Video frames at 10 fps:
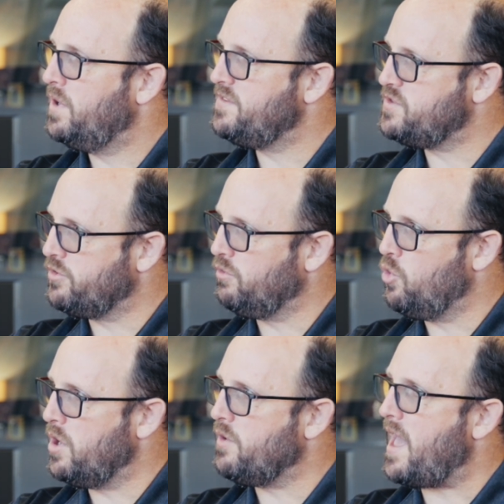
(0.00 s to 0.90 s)
What if there's a
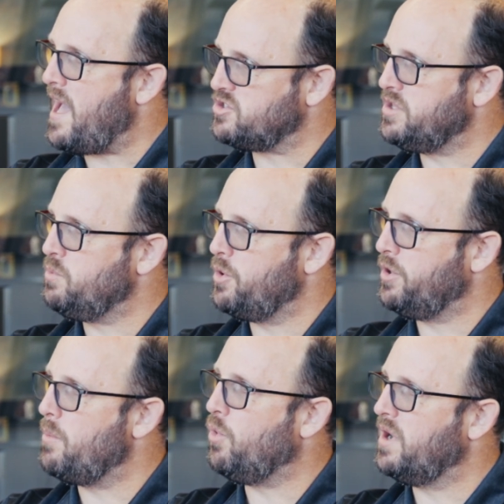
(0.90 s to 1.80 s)
lawyer that actually wrote
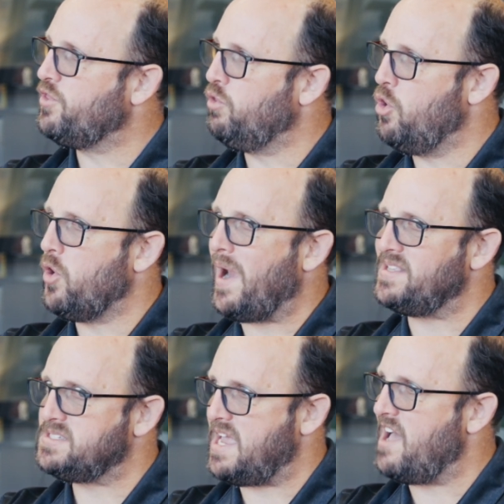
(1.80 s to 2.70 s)
it up? What if the lawyer
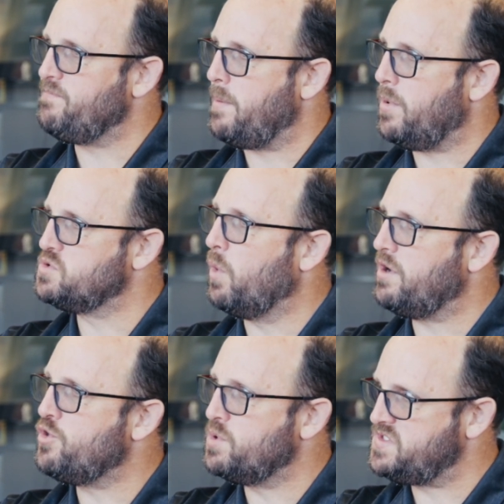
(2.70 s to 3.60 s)
had staff members? What
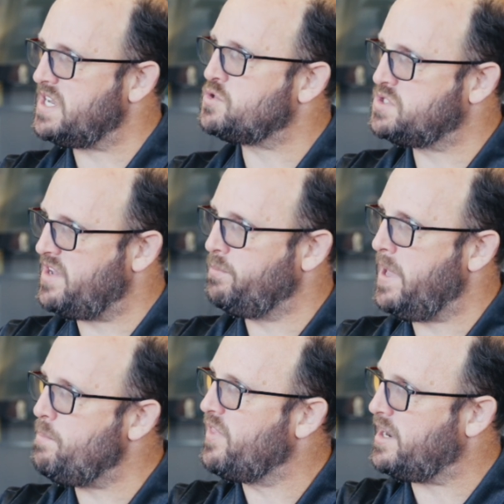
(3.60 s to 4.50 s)
if there were 6 or 7
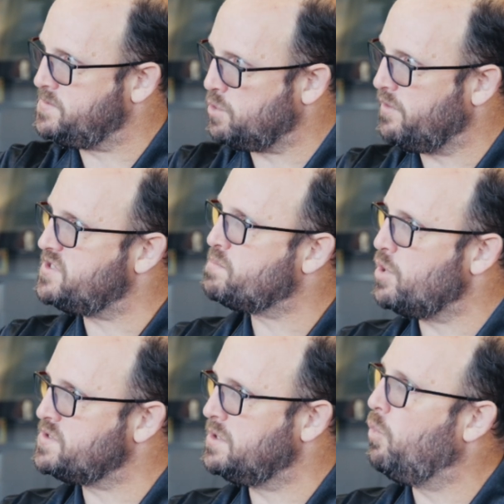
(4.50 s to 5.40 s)
people that observed this
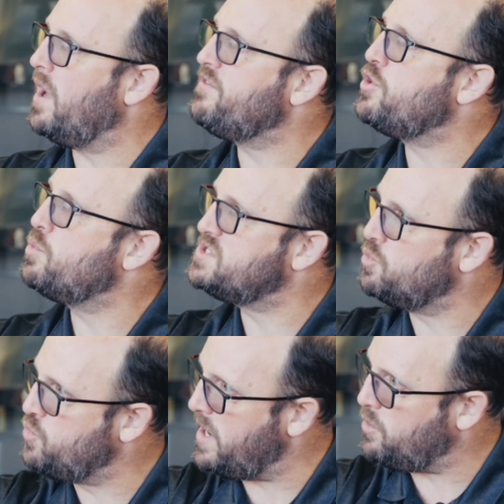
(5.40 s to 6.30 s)
person? What if there was a
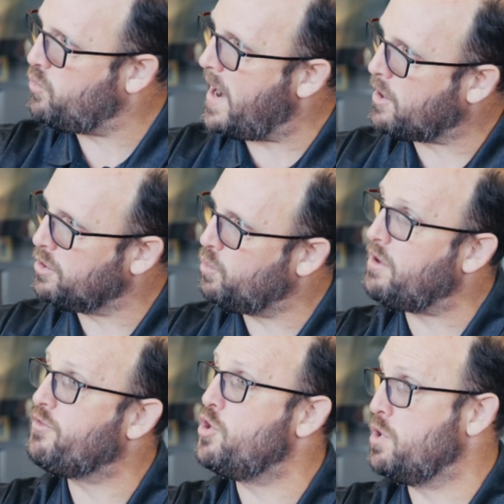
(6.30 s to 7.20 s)
written record?
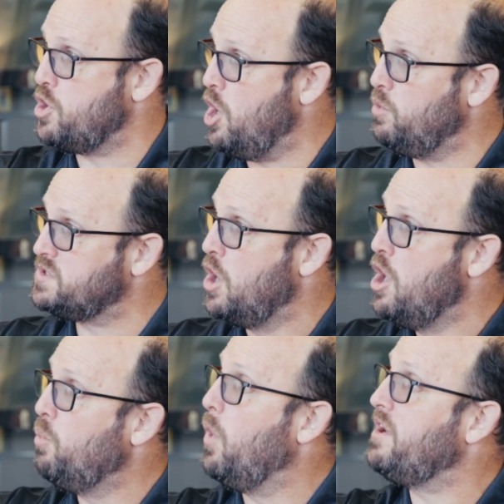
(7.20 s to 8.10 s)
What if there were notes?
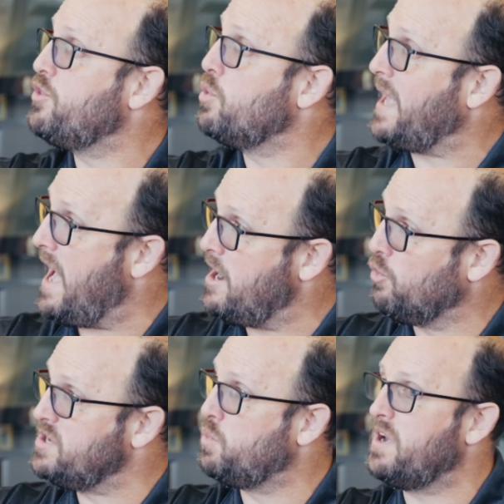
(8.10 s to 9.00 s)
What if there were
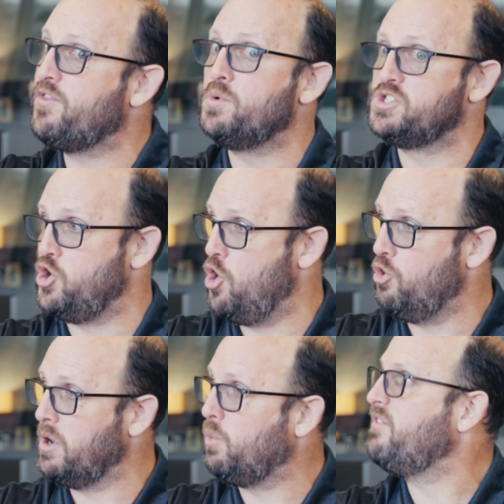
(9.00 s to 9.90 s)
categories? What if there was a
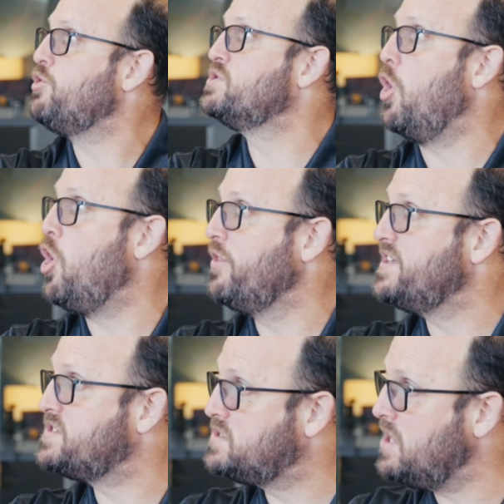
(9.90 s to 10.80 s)
notary? What if there was all
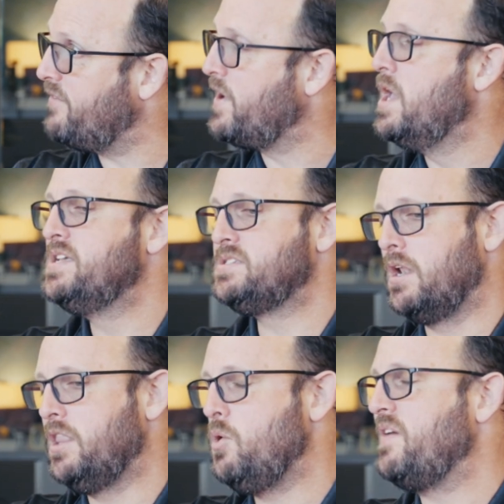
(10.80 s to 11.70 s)
this stuff?
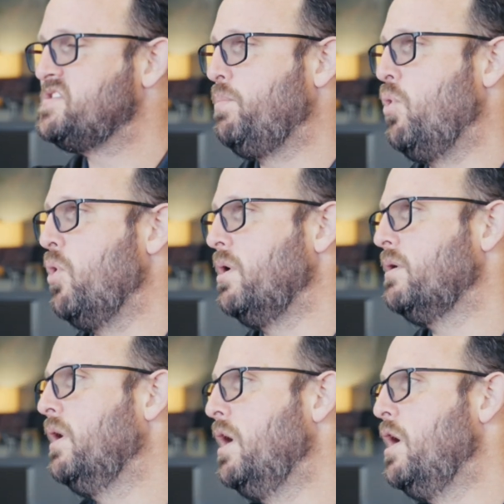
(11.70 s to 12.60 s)
Suddenly you have support
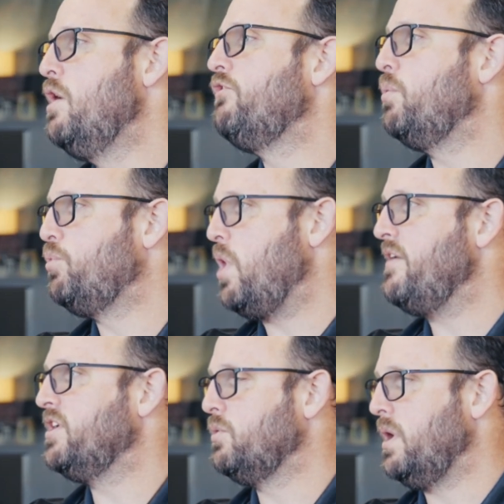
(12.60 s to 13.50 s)
for a
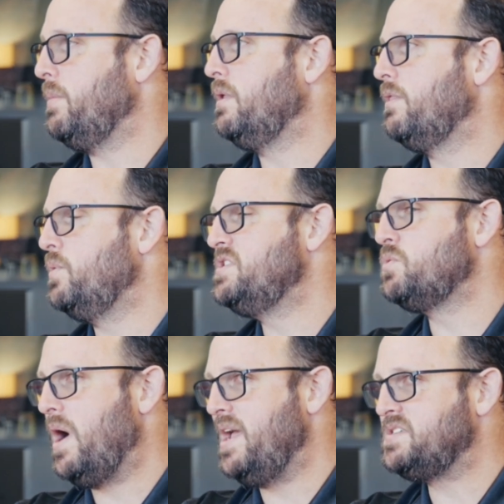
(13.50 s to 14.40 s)
private agreement. The
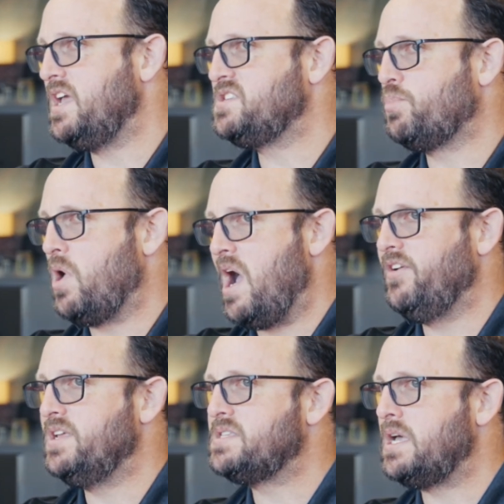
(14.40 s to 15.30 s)
reason why I say it's private is